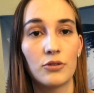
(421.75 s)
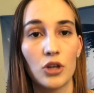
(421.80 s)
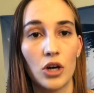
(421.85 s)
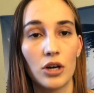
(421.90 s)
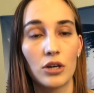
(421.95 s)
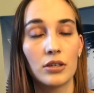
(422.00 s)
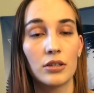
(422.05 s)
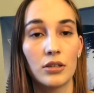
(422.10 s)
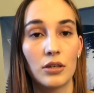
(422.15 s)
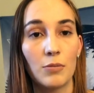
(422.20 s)

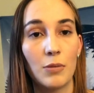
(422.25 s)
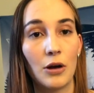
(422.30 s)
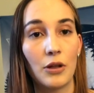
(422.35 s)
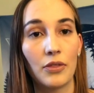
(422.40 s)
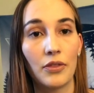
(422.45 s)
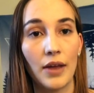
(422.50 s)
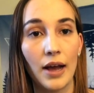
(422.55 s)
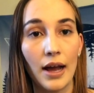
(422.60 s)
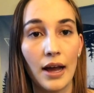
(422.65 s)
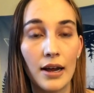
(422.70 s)
talk
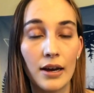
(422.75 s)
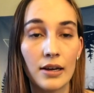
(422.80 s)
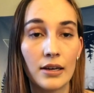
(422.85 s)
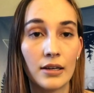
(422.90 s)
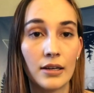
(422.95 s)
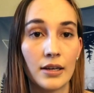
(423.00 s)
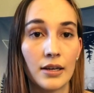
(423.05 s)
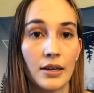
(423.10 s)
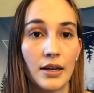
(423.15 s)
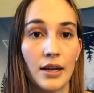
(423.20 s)
about that,
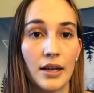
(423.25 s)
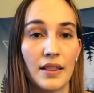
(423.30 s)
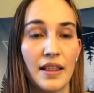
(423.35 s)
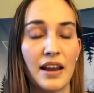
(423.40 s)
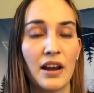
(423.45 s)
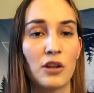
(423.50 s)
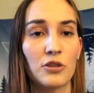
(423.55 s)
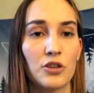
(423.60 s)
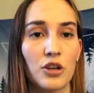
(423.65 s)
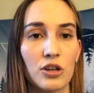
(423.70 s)
and
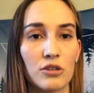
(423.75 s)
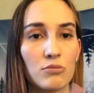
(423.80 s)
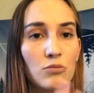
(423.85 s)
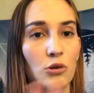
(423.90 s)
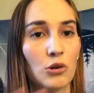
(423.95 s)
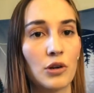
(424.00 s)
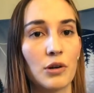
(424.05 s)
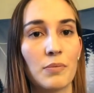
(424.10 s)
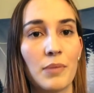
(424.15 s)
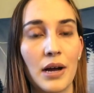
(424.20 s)
then I'll talk
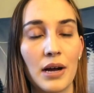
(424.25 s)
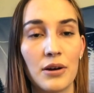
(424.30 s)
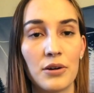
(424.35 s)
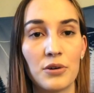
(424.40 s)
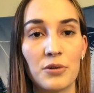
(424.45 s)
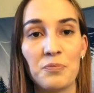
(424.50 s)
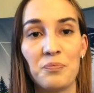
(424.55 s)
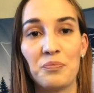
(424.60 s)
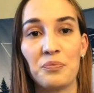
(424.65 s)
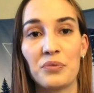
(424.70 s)
more
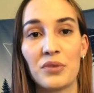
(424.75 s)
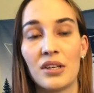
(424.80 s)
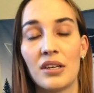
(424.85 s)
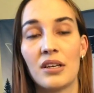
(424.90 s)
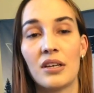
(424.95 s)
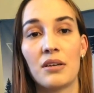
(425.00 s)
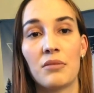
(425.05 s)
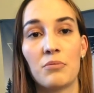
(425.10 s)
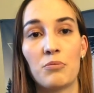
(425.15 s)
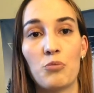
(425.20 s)
about
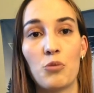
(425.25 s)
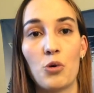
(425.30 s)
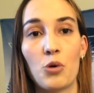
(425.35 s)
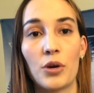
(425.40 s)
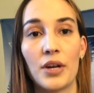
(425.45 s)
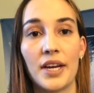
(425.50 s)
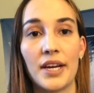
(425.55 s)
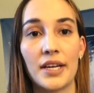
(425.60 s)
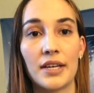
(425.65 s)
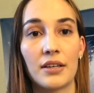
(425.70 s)

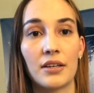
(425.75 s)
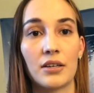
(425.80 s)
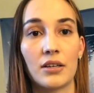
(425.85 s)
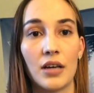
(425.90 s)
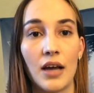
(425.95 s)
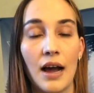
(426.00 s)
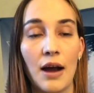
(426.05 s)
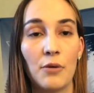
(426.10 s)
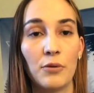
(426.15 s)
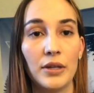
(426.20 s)
like
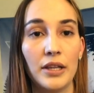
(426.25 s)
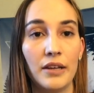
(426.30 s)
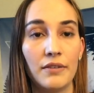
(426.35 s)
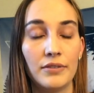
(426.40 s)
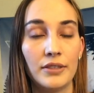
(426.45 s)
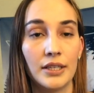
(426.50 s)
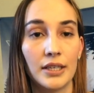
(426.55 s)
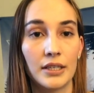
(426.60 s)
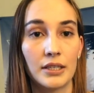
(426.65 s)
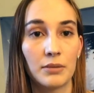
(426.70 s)
how we
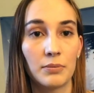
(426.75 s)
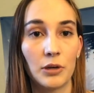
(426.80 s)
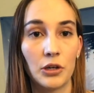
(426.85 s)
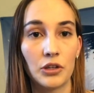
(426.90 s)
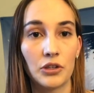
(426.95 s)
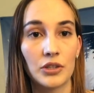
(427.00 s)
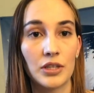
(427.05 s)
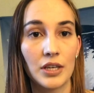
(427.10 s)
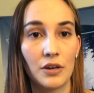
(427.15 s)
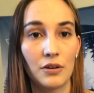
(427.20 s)
lived the
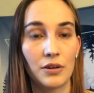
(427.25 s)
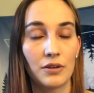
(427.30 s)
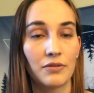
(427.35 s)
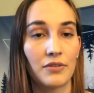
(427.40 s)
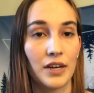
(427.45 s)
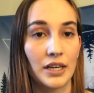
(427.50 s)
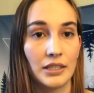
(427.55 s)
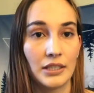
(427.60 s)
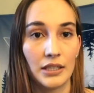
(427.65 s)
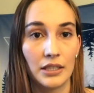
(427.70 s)
experience, how it
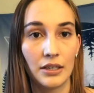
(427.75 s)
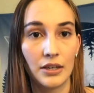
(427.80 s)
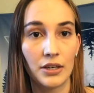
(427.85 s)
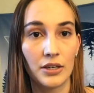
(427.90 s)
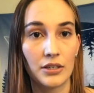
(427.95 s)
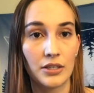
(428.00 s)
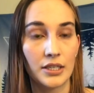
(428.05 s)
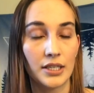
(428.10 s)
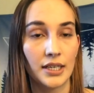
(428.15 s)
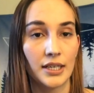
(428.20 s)
affected
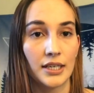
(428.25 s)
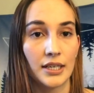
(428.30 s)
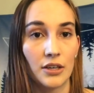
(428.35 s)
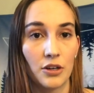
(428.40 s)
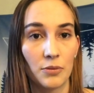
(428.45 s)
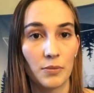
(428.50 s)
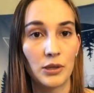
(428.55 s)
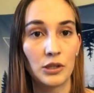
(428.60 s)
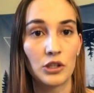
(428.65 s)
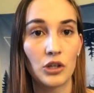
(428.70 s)
us, like
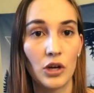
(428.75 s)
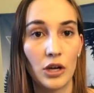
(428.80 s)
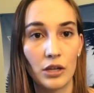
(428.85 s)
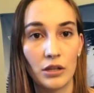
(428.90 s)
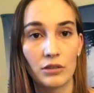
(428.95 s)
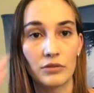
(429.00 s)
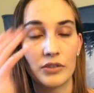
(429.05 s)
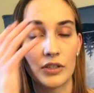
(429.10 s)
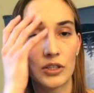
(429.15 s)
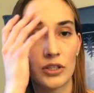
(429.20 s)
our mental
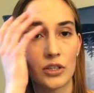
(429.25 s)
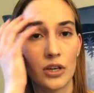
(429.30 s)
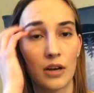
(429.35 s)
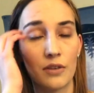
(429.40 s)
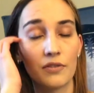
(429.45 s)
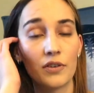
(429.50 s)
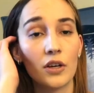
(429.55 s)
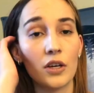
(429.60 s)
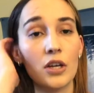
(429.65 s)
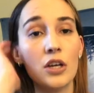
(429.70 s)
health and
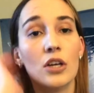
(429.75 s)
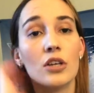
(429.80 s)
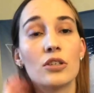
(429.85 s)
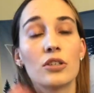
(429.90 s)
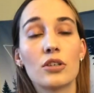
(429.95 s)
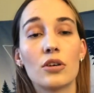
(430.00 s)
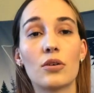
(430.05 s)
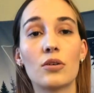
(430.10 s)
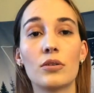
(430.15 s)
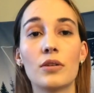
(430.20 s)
stuff.
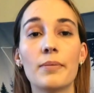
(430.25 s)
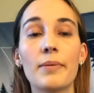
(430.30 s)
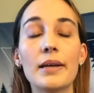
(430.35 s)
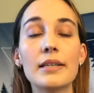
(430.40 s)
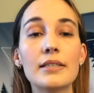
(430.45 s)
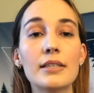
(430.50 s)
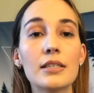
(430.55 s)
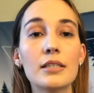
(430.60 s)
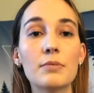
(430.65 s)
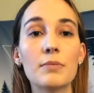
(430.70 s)
So the
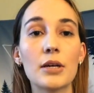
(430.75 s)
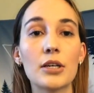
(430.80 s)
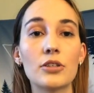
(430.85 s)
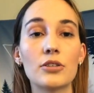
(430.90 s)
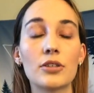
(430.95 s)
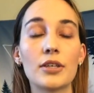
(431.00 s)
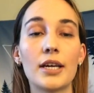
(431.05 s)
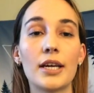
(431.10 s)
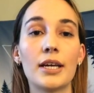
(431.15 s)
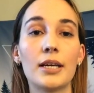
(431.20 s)
pest
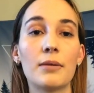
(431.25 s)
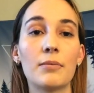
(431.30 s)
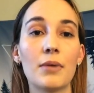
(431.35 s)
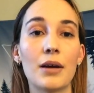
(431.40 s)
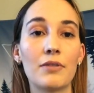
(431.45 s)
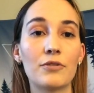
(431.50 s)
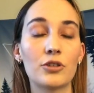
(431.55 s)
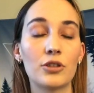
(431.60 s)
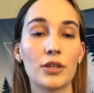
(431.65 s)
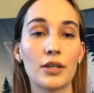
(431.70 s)
inspector came
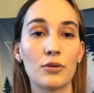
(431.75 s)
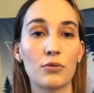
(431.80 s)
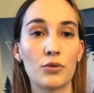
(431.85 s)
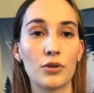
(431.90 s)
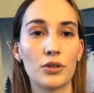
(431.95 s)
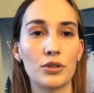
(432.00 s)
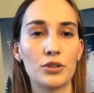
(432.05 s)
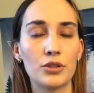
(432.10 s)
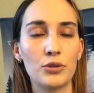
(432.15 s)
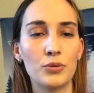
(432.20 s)
after like
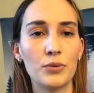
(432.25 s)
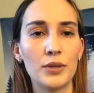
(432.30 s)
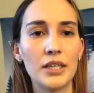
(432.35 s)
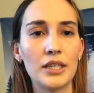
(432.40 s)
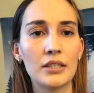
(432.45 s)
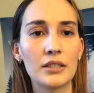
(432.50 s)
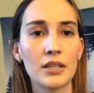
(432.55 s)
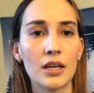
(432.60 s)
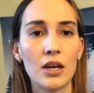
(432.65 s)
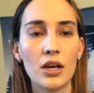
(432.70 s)
1 or 2
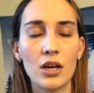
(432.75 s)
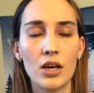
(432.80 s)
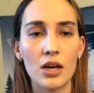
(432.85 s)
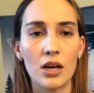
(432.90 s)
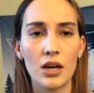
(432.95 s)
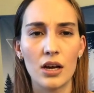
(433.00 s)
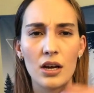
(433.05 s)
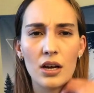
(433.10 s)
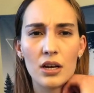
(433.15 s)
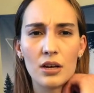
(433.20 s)
weeks,
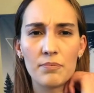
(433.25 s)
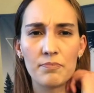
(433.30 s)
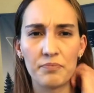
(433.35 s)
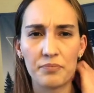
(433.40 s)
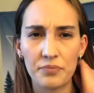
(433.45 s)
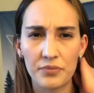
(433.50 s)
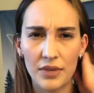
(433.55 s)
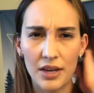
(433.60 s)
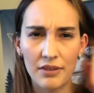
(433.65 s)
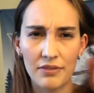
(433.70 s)

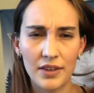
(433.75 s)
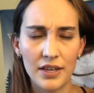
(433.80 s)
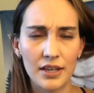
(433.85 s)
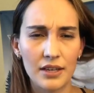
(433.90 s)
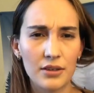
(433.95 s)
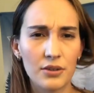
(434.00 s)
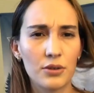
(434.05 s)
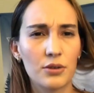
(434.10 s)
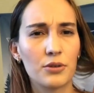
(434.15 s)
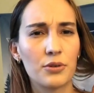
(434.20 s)
I
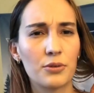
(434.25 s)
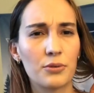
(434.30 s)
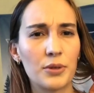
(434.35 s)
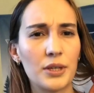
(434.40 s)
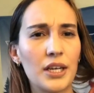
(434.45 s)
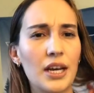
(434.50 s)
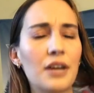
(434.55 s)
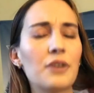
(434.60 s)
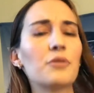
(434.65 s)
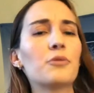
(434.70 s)
think, or
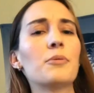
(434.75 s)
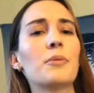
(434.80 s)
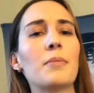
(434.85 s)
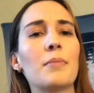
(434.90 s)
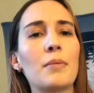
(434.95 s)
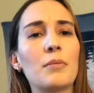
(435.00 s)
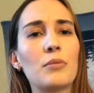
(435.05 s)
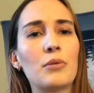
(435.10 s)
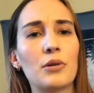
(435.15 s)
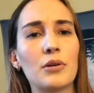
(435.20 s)
three. I don't
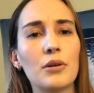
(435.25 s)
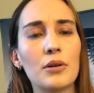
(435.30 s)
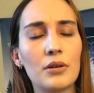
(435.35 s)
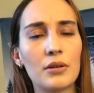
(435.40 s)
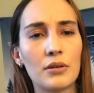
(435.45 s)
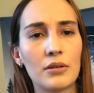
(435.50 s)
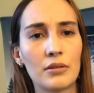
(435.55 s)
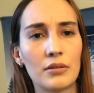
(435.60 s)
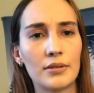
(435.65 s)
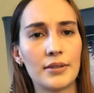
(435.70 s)
remember
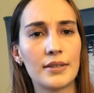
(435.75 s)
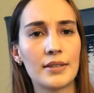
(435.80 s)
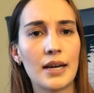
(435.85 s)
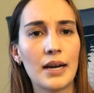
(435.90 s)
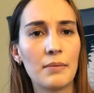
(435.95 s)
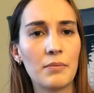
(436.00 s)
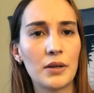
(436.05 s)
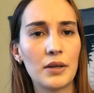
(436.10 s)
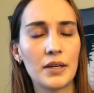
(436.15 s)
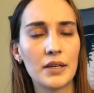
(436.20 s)
the
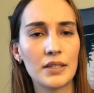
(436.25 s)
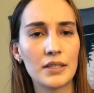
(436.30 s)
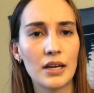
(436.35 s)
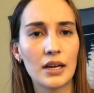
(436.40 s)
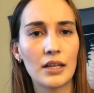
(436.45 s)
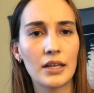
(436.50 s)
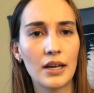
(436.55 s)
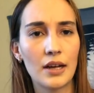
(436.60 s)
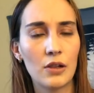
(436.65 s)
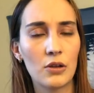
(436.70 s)
timeline
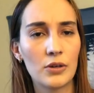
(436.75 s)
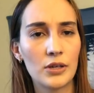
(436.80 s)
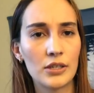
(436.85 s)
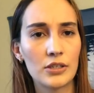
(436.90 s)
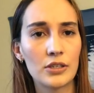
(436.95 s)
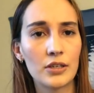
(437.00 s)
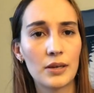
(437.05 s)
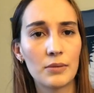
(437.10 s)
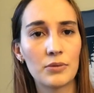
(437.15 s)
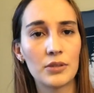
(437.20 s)
exactly how long it
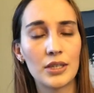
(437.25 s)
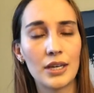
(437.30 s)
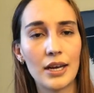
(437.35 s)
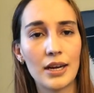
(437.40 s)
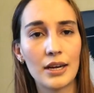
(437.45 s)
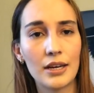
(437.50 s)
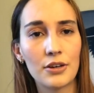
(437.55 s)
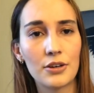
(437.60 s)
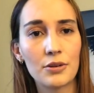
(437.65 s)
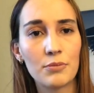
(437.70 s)
took him to
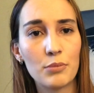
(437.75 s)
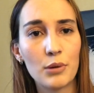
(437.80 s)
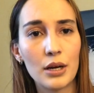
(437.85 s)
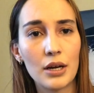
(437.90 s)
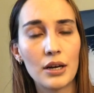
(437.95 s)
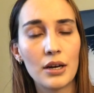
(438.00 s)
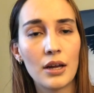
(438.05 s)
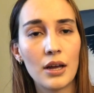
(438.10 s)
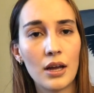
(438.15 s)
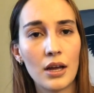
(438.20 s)
get here,
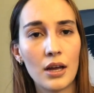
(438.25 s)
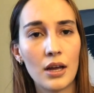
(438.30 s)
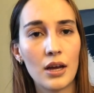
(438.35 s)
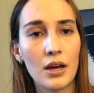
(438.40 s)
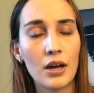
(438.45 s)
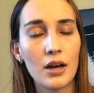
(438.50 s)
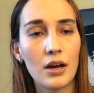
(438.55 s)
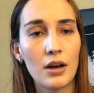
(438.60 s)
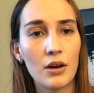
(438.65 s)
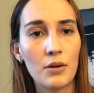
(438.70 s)
but
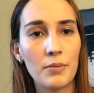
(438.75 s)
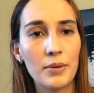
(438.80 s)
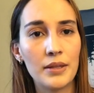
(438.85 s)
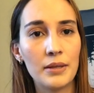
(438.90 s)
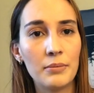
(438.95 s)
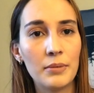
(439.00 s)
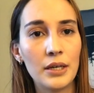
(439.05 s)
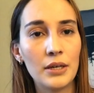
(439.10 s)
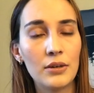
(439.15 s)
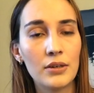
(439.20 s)
in
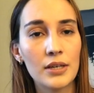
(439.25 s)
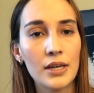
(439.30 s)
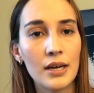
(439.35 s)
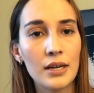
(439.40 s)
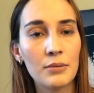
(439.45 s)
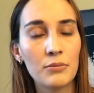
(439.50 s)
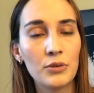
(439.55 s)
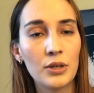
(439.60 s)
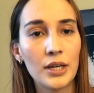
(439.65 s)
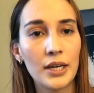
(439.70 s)
the
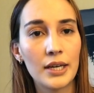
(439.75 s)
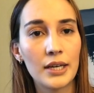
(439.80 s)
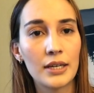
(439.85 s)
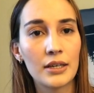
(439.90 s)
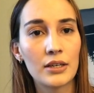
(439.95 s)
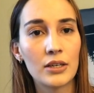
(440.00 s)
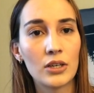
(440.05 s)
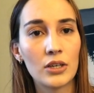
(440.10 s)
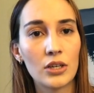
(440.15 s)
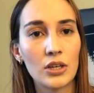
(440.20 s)
meantime we
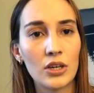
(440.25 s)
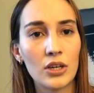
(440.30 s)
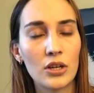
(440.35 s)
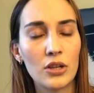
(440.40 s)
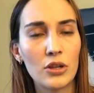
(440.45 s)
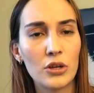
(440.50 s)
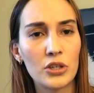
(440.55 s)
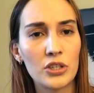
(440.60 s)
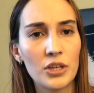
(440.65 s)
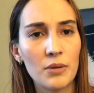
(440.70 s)
like
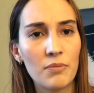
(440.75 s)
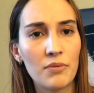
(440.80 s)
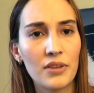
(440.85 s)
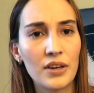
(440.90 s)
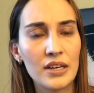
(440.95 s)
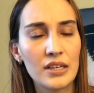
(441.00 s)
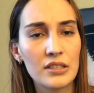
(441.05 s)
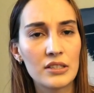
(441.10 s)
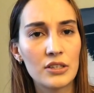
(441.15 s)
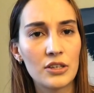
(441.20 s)
looked up
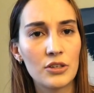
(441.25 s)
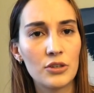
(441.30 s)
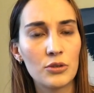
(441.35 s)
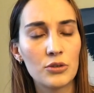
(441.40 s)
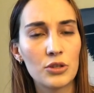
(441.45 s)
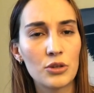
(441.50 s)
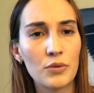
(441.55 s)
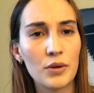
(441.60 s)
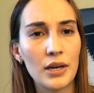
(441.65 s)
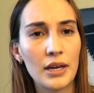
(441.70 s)
things to do.
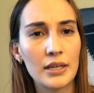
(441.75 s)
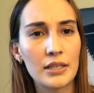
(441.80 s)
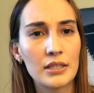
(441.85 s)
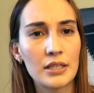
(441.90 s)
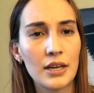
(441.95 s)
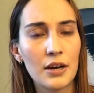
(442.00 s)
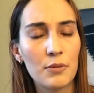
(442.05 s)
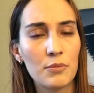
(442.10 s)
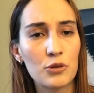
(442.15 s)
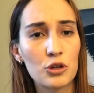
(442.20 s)
So we like
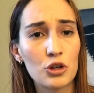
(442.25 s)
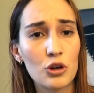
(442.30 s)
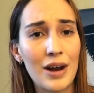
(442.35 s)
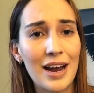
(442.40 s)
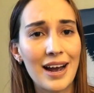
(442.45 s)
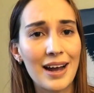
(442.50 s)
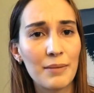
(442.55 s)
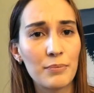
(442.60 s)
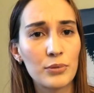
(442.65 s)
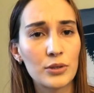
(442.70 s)
set up
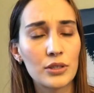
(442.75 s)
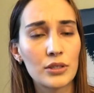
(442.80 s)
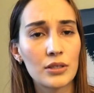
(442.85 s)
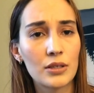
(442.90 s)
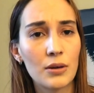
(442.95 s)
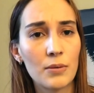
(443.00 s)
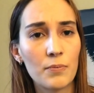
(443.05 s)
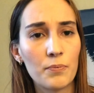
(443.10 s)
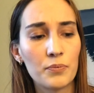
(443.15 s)
traps